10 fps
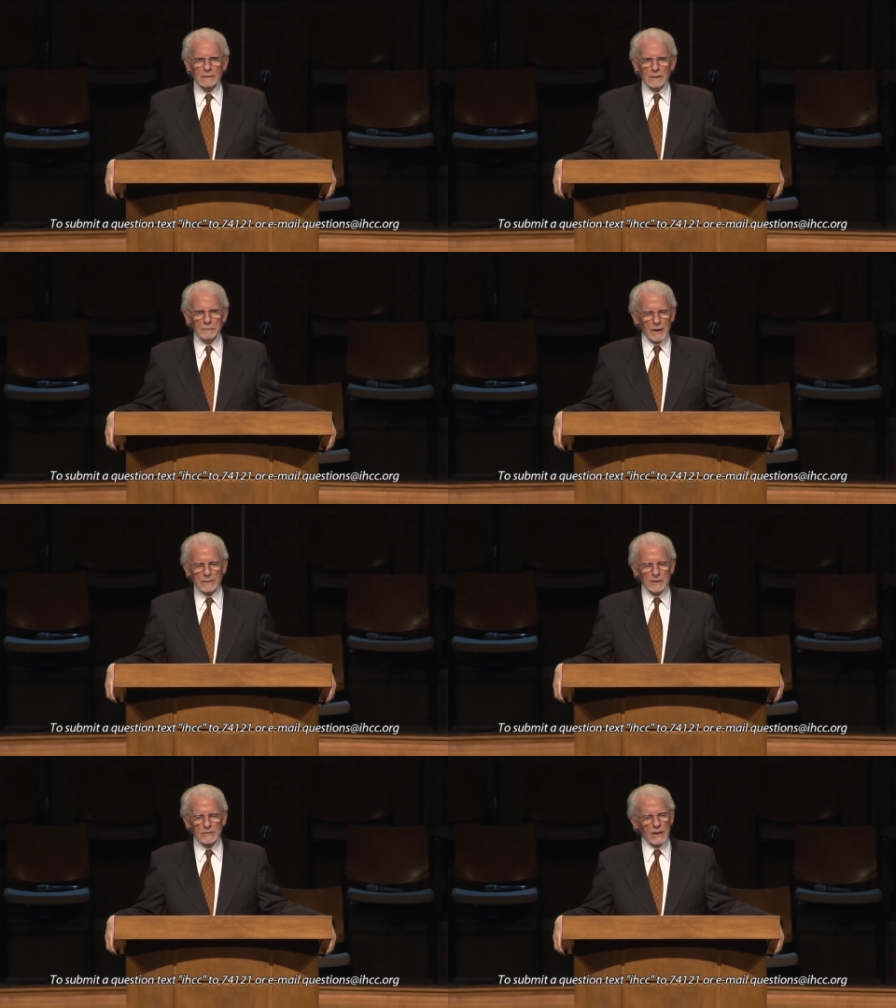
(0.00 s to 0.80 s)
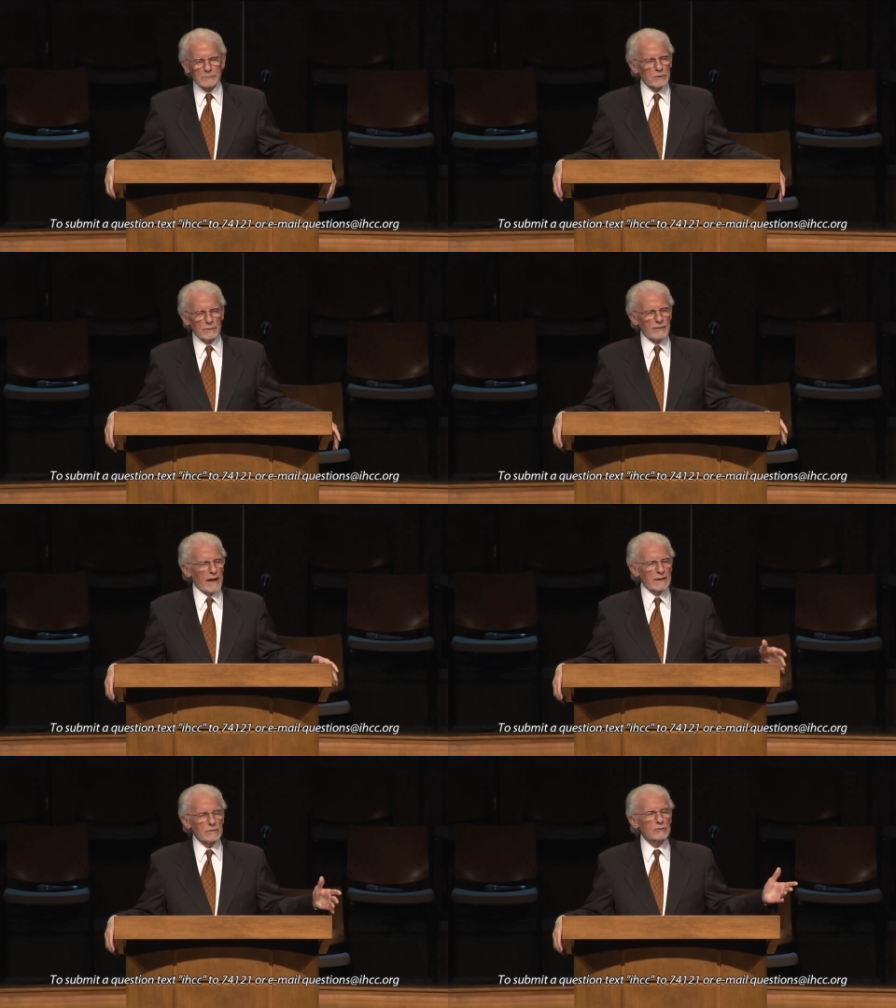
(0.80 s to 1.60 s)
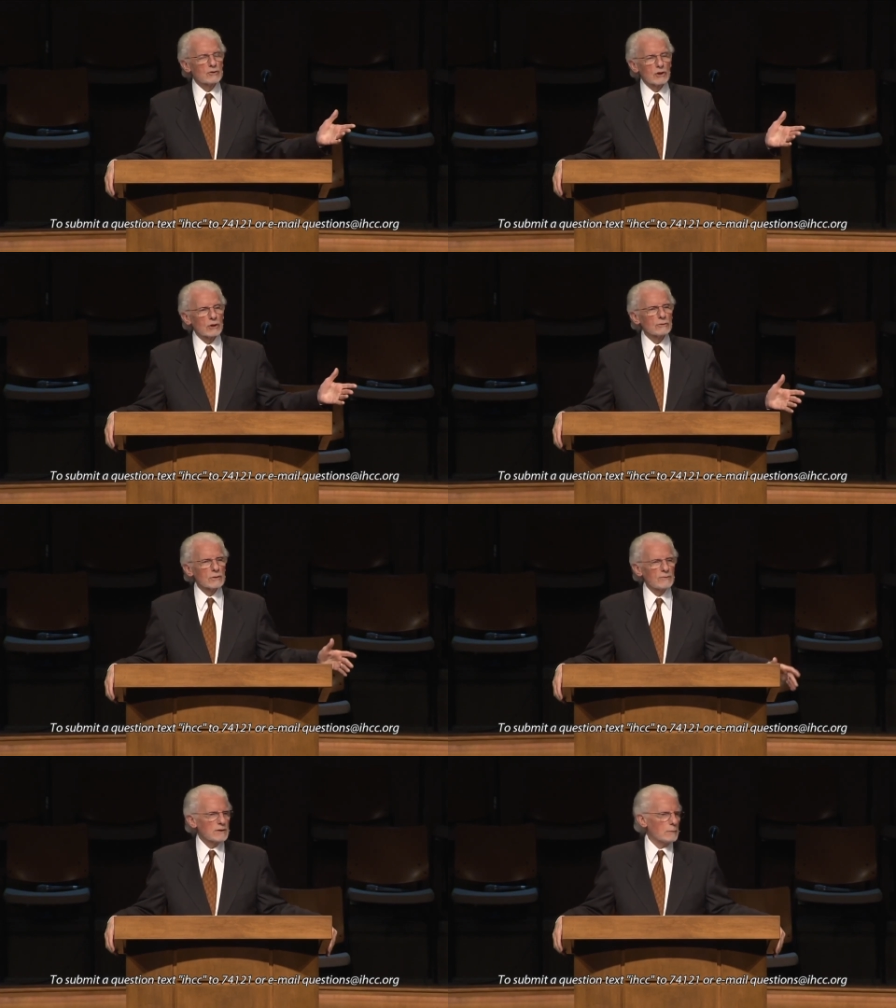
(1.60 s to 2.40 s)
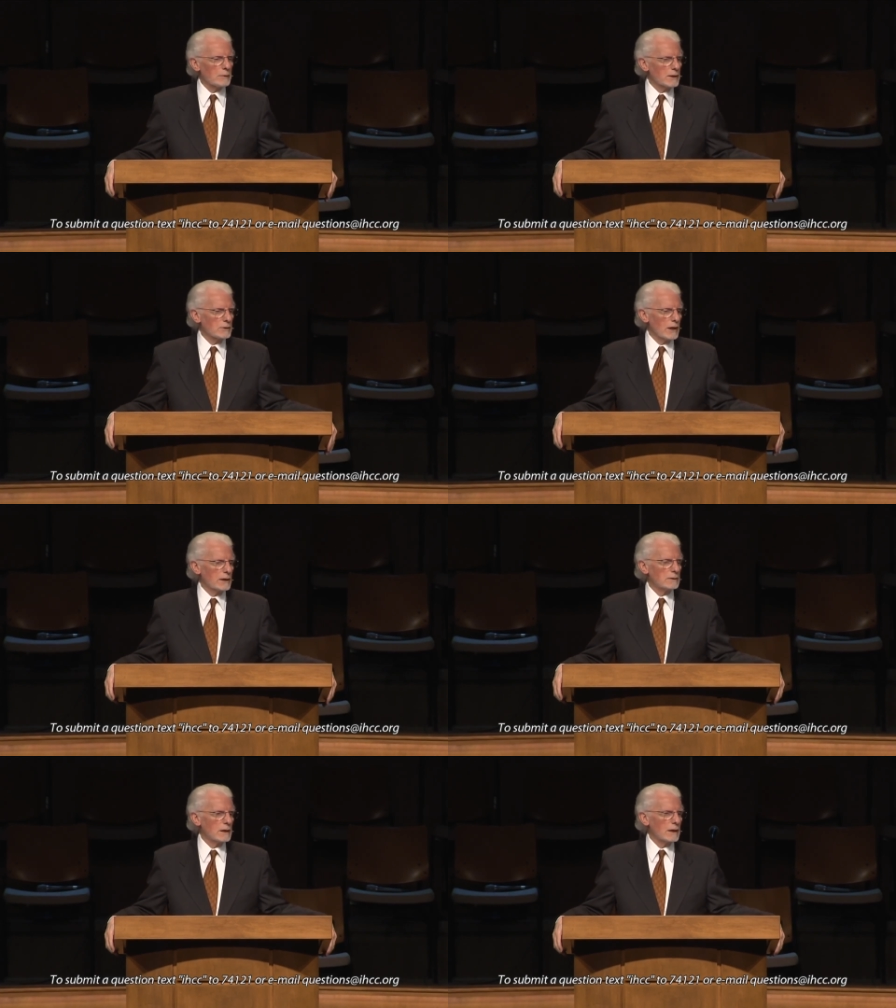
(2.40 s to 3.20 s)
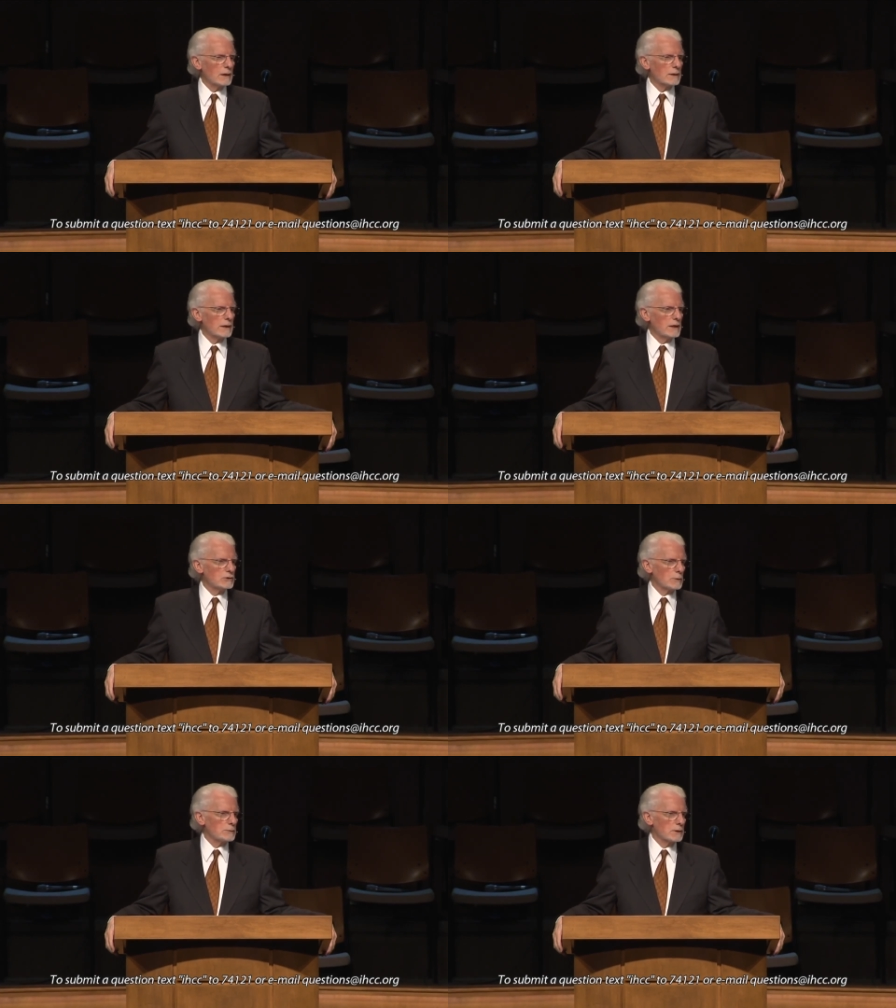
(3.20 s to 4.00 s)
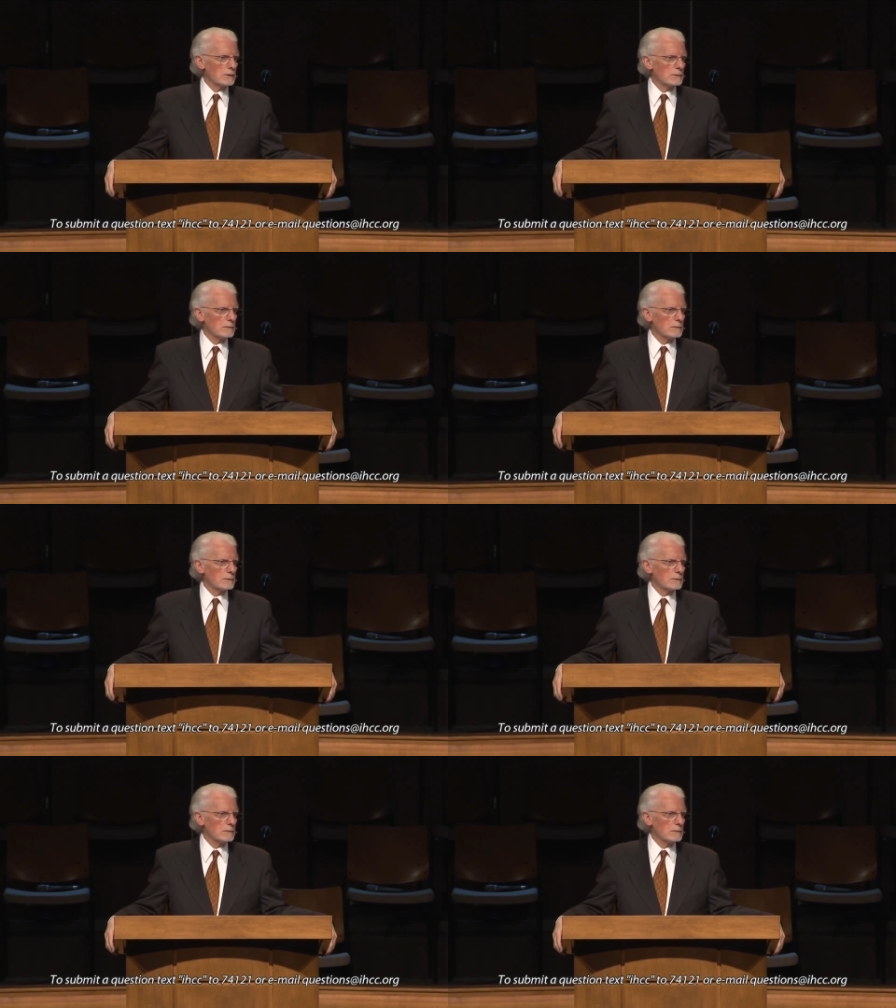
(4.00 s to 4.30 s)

The prime example of that is Joseph in, the place, in uh, Egypt.